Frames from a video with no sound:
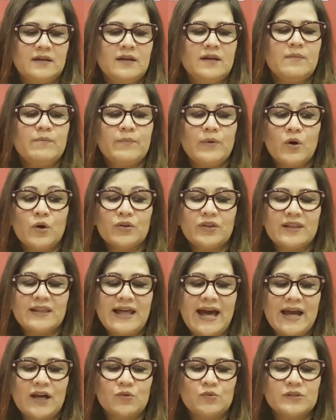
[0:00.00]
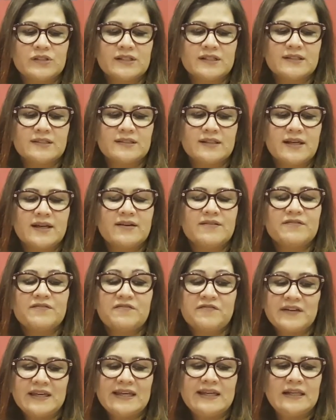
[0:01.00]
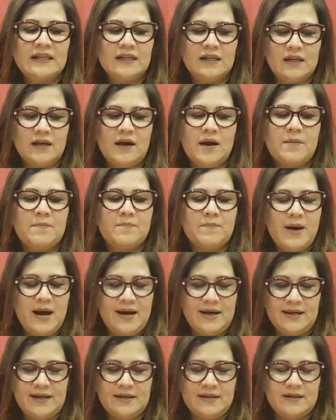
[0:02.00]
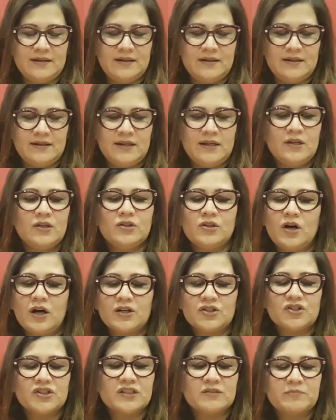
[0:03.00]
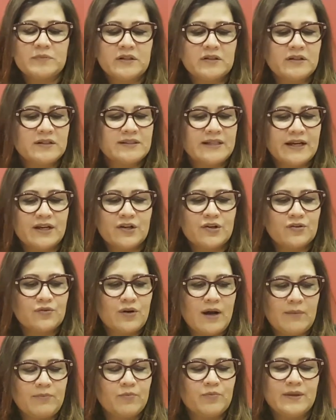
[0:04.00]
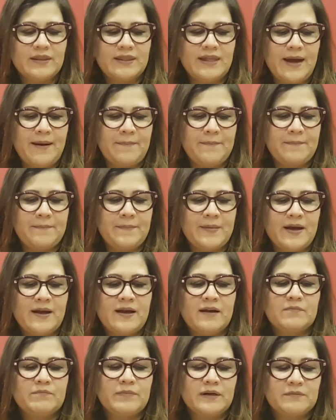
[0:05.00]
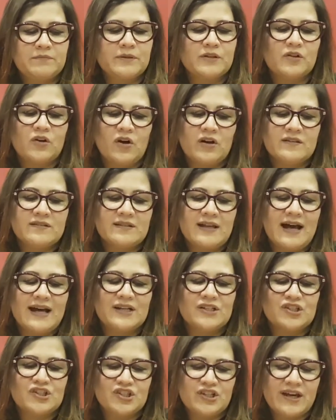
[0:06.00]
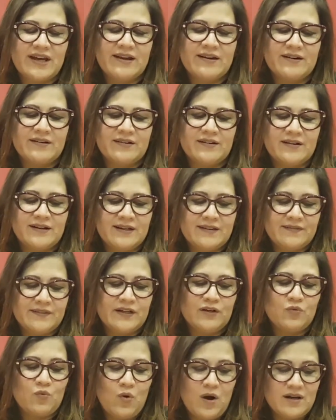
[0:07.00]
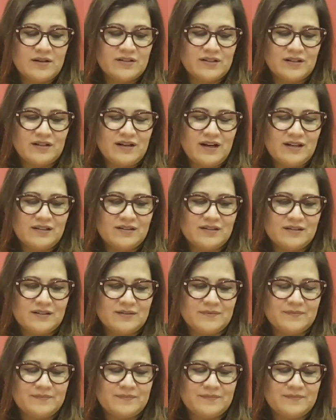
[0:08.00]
Both languages feel mine, not just because I grew up with them, but because I share their wanderlust.